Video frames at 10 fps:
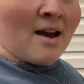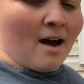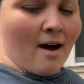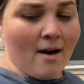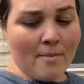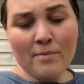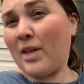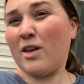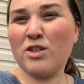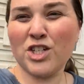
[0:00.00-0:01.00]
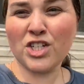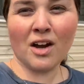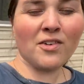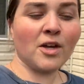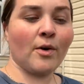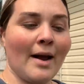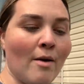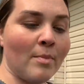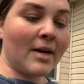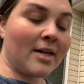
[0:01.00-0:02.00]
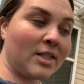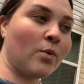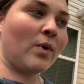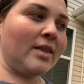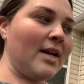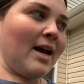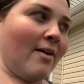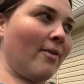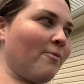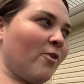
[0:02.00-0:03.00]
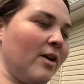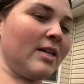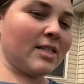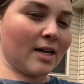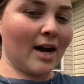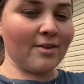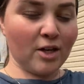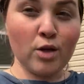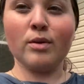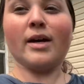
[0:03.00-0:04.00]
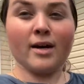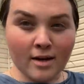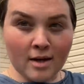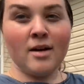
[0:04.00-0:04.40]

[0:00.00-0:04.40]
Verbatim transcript: um, that you just shove in the ground, because the one that I have up front is the kind that you like